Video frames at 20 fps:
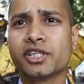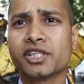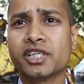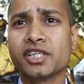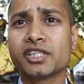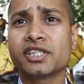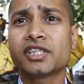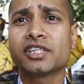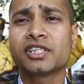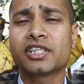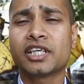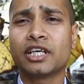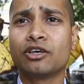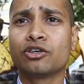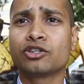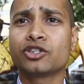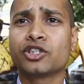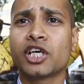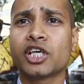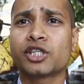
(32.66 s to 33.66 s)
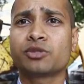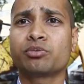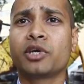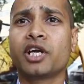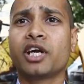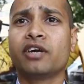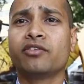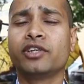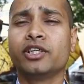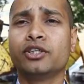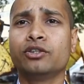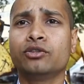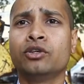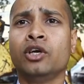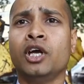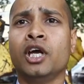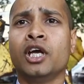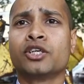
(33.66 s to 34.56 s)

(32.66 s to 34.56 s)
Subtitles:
businesses along Jasper Avenue.